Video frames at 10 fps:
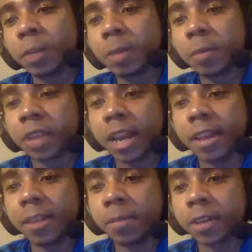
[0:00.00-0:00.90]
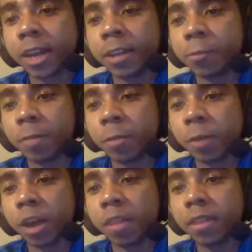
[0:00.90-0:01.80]
once people see anything besides
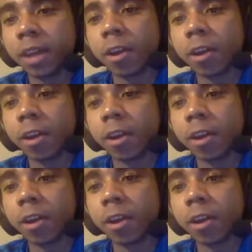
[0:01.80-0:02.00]
1v1,